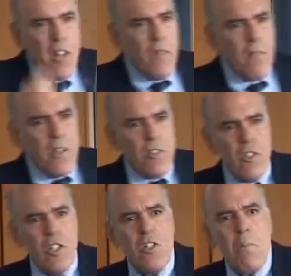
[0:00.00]
The first
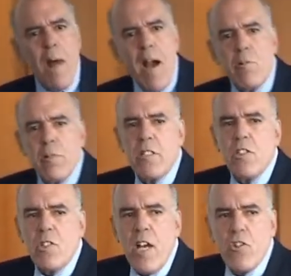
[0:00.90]
is the
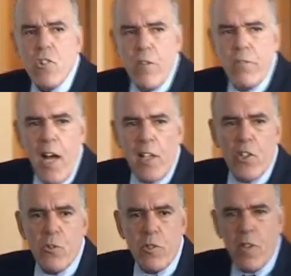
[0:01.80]
democratization of
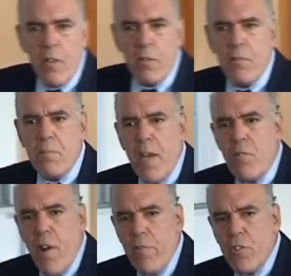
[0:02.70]
knowledge, which I
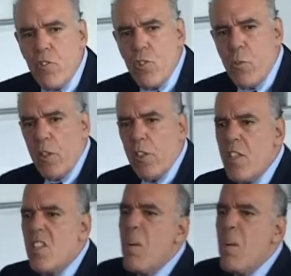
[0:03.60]
made reference to earlier.